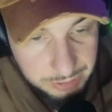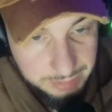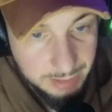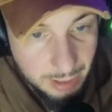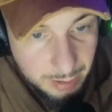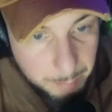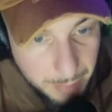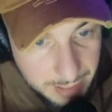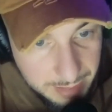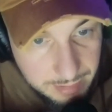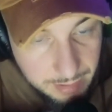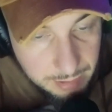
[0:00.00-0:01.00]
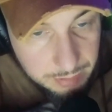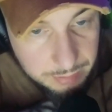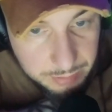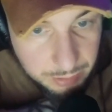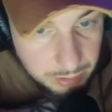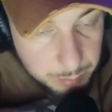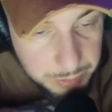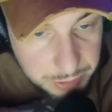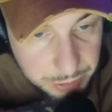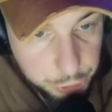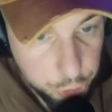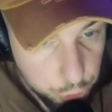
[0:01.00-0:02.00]
young men they're going to be
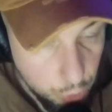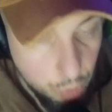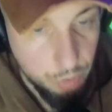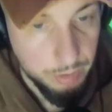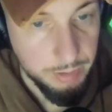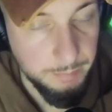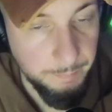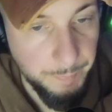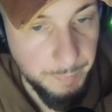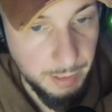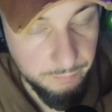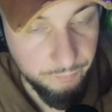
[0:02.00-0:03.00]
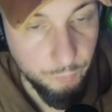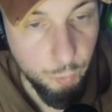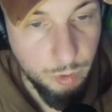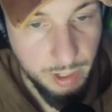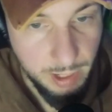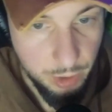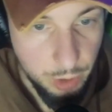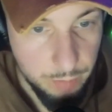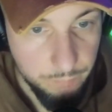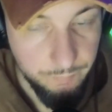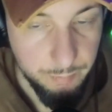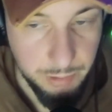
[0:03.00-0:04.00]
destroyed. And from what I
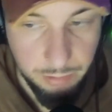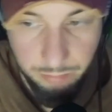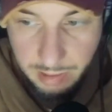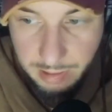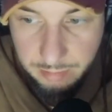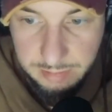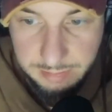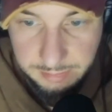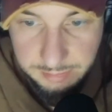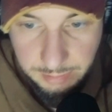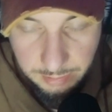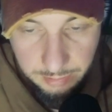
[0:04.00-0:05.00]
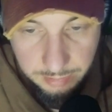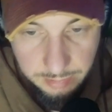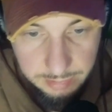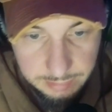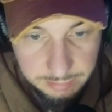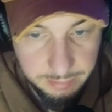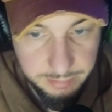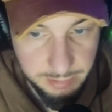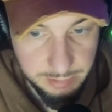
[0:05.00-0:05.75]
heard from the ground is that they're